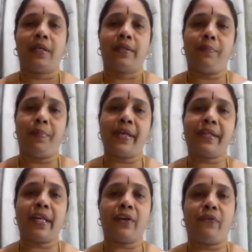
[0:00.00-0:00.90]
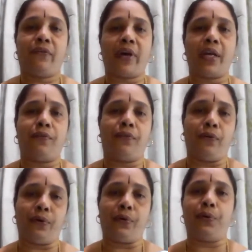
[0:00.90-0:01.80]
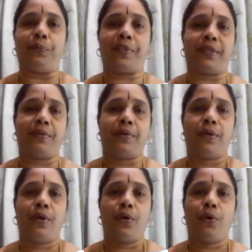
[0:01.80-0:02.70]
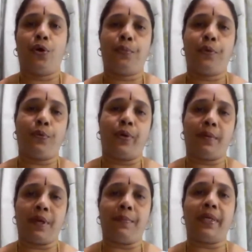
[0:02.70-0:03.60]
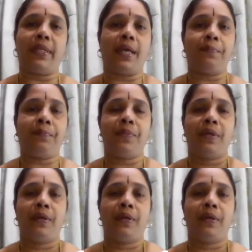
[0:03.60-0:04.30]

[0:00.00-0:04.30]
the basic 5 food groups. Hope you would remember them,